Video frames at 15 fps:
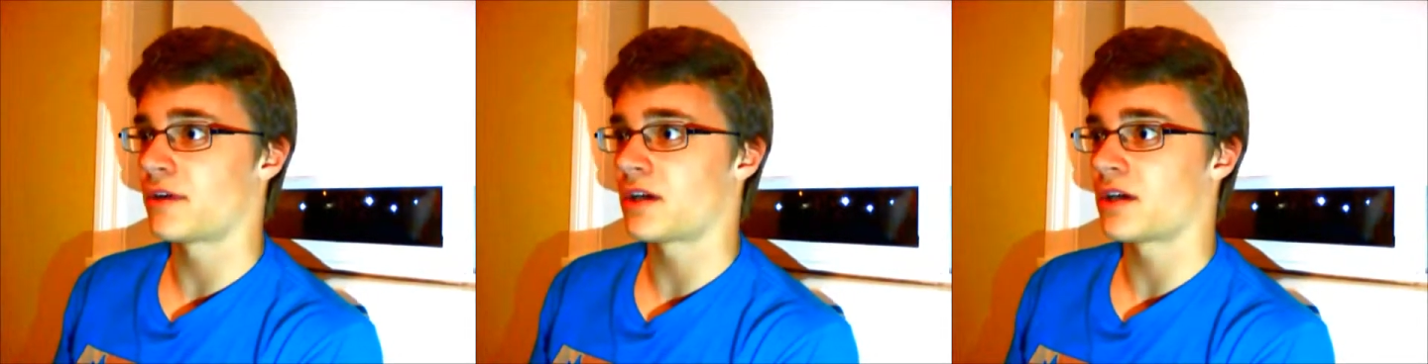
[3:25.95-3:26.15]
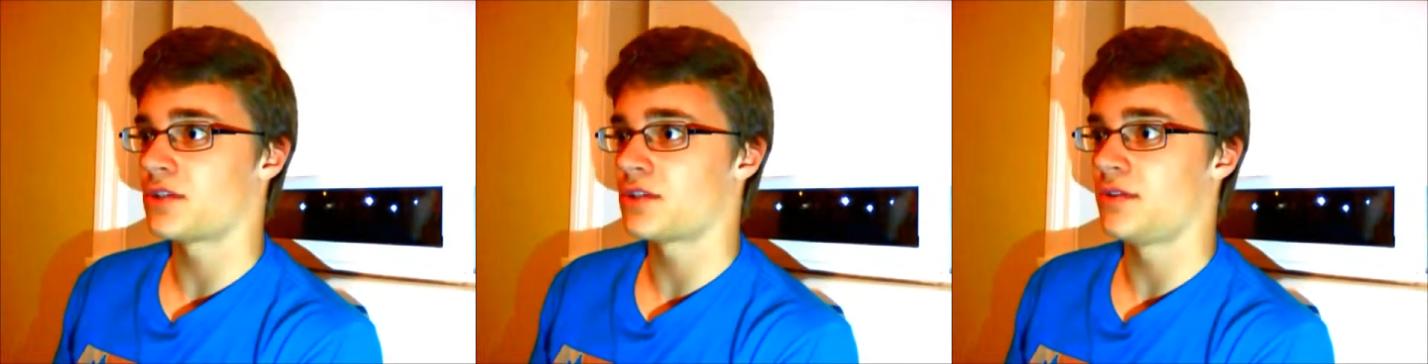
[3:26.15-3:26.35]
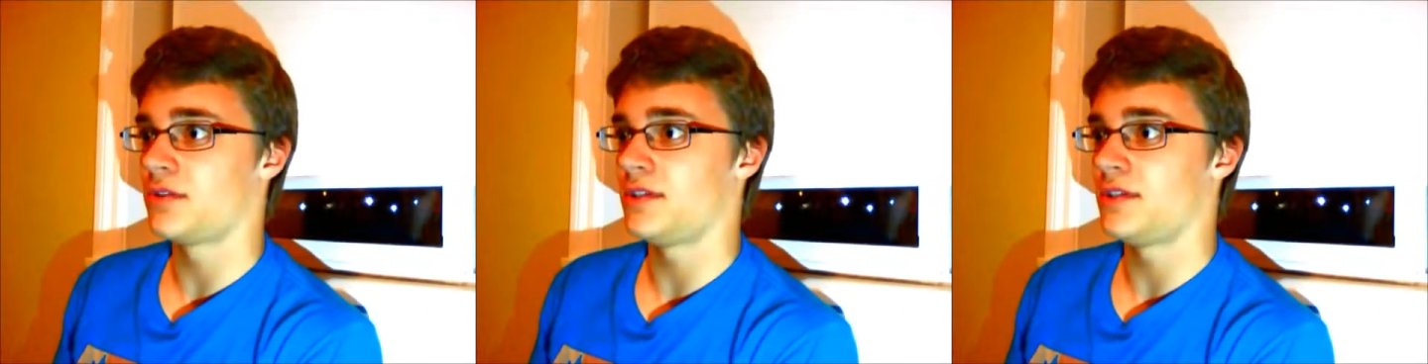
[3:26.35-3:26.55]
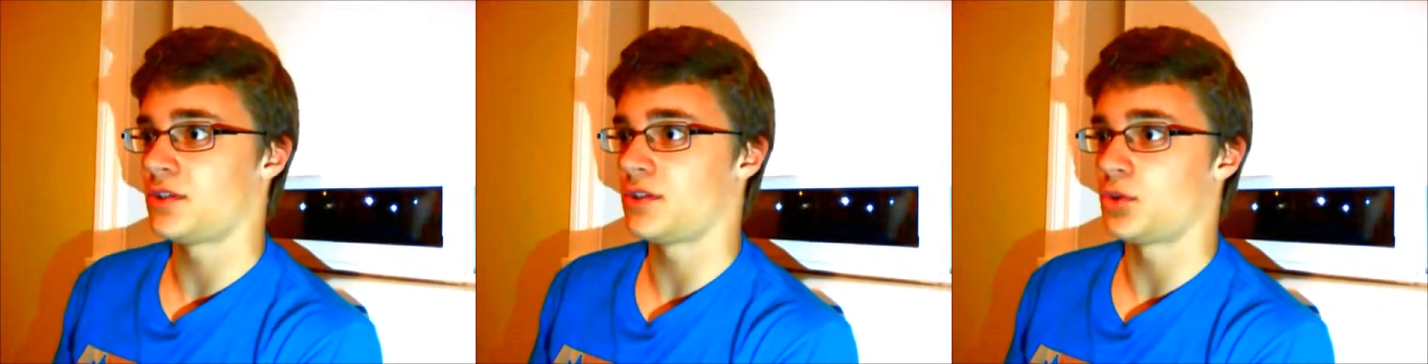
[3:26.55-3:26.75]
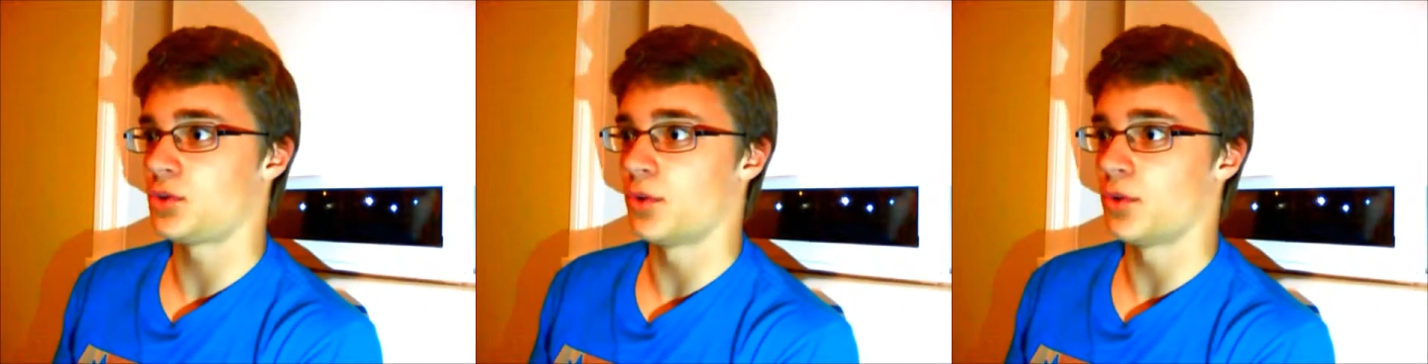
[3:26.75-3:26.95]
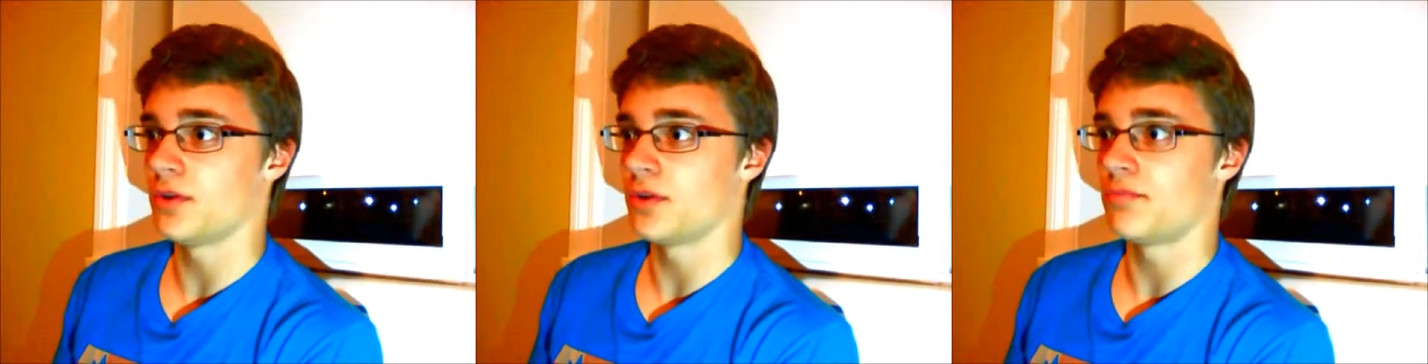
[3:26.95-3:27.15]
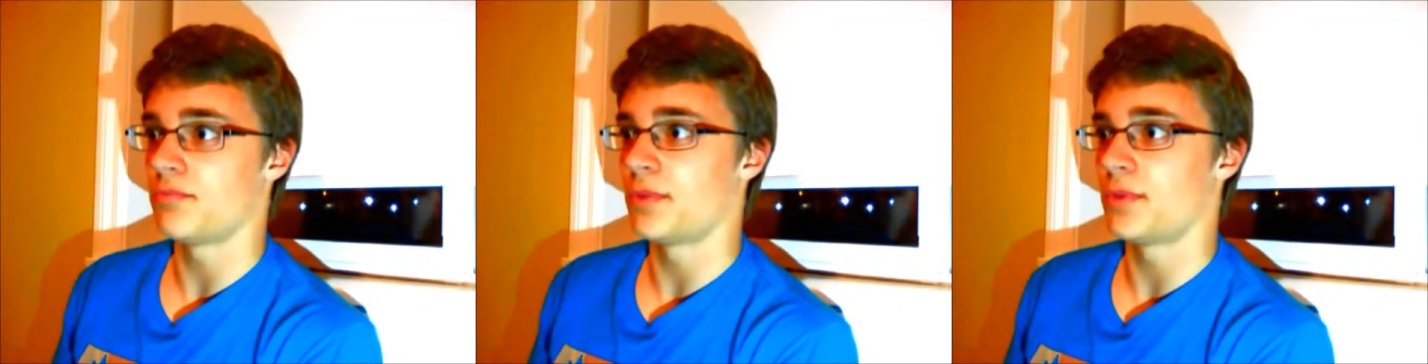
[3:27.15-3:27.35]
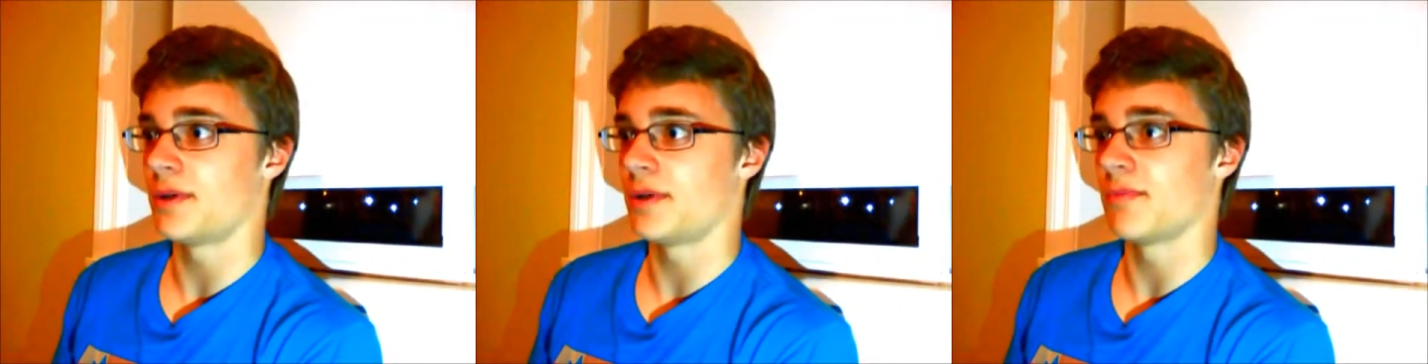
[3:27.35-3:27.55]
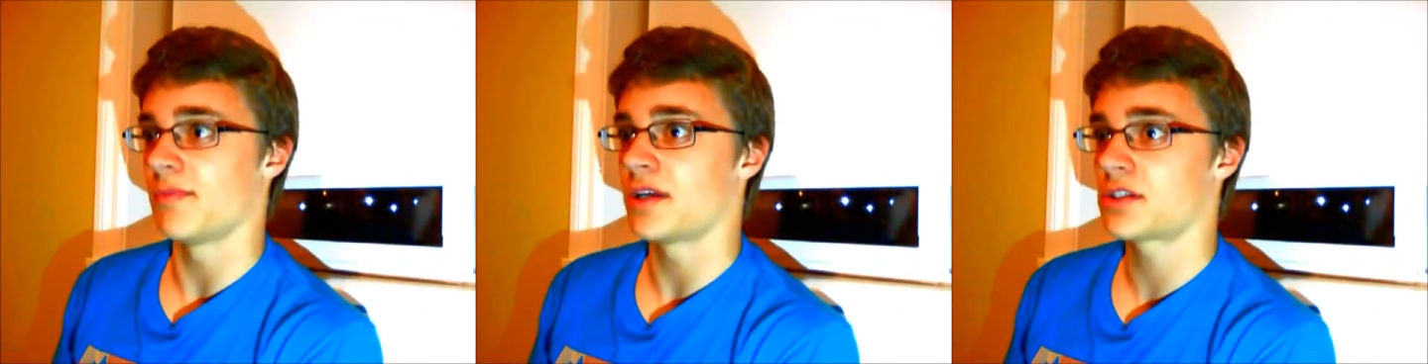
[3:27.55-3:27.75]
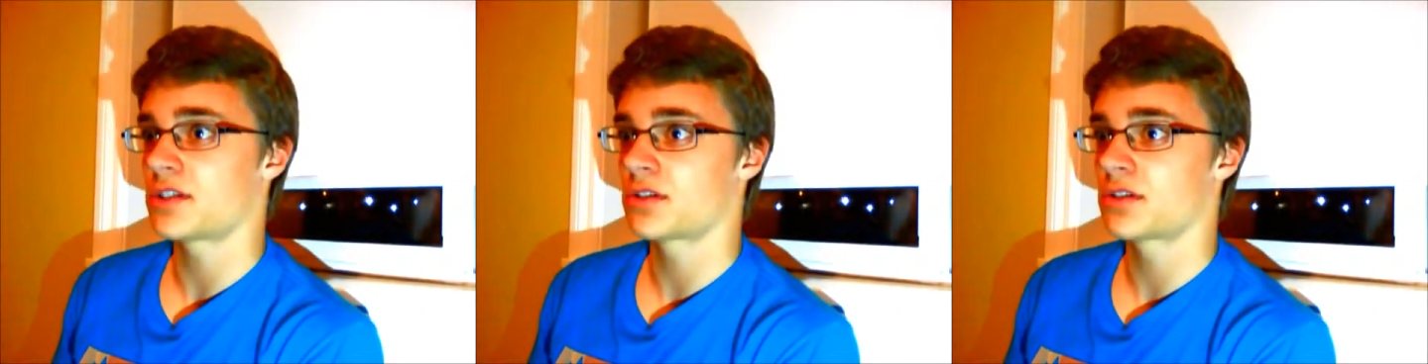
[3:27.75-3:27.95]
country destroyed pretty
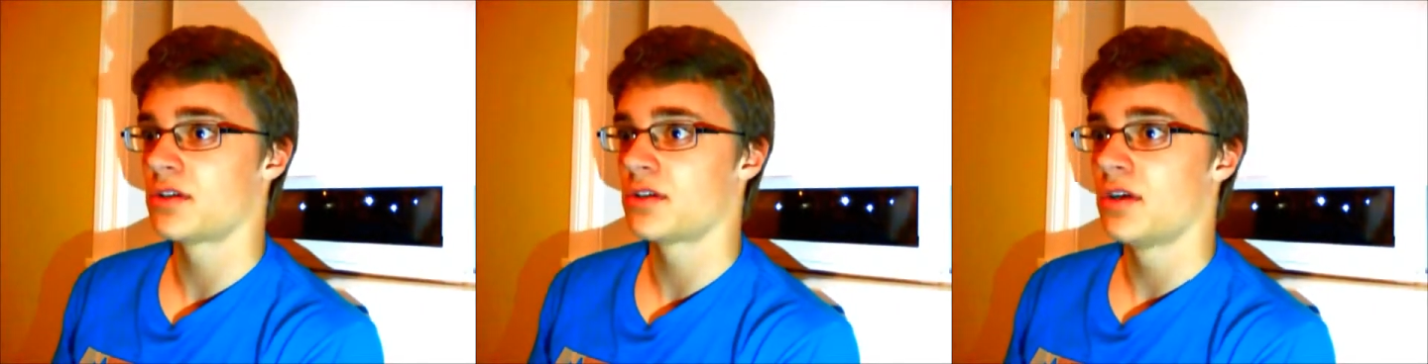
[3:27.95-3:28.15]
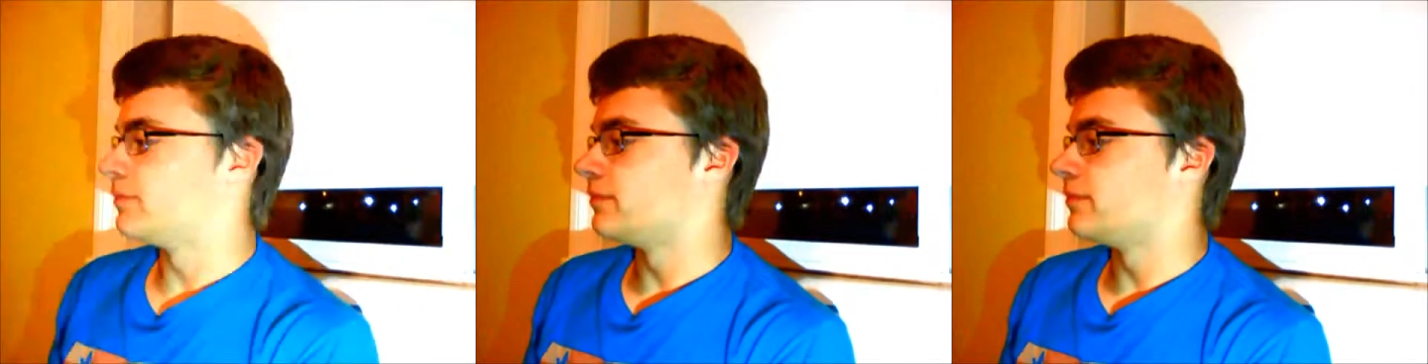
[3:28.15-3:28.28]
much?